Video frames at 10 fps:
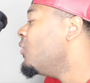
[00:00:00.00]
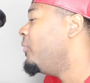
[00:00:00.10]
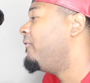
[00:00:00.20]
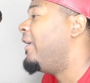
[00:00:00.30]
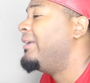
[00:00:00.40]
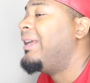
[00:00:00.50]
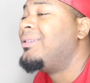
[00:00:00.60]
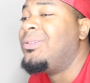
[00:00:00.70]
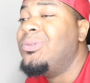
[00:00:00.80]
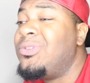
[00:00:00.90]
We find
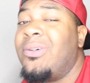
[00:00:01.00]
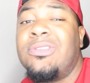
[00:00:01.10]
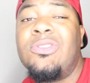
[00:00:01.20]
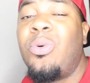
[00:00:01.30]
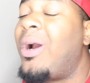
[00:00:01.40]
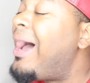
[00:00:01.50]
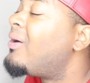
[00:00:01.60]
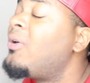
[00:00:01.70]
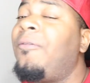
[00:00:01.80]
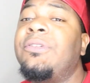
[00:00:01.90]
out that New Jerzy Twork. I
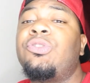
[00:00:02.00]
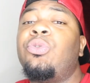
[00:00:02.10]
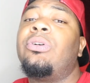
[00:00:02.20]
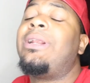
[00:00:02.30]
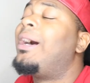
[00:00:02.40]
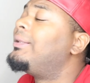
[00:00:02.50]
don't know if it's true or not.